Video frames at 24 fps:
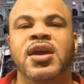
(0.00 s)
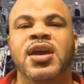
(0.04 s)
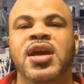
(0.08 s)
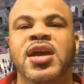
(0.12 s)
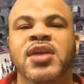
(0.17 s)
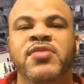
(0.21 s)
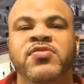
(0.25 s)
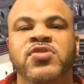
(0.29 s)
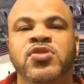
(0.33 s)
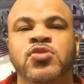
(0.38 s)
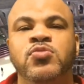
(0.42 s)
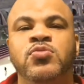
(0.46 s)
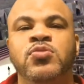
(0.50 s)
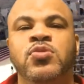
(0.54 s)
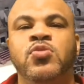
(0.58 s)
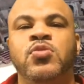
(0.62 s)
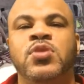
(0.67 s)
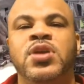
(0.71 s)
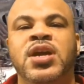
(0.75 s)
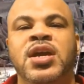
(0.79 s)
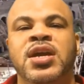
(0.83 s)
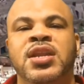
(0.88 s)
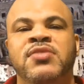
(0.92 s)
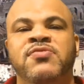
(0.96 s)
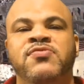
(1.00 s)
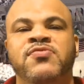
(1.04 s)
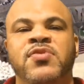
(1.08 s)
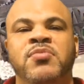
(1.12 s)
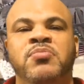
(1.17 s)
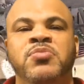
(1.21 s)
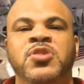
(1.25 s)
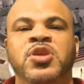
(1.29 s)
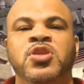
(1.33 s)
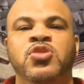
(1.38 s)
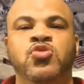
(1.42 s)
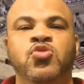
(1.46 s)
If you look at it
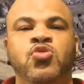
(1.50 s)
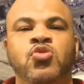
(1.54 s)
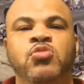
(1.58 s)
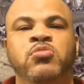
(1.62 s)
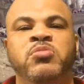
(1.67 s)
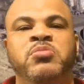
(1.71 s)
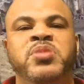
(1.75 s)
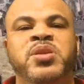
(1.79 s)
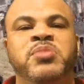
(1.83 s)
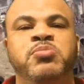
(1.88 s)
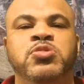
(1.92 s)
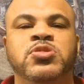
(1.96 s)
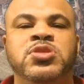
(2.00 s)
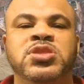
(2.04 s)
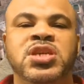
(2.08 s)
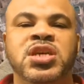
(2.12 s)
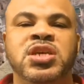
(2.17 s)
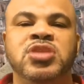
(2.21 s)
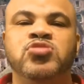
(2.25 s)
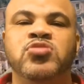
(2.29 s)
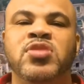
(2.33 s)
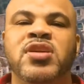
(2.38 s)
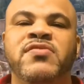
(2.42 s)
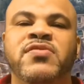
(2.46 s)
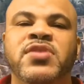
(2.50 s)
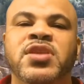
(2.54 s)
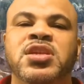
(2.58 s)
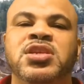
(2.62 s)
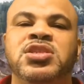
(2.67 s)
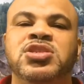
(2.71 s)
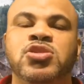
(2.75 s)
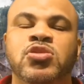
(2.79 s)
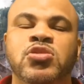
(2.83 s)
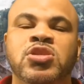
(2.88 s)
from the door when people say traveling is so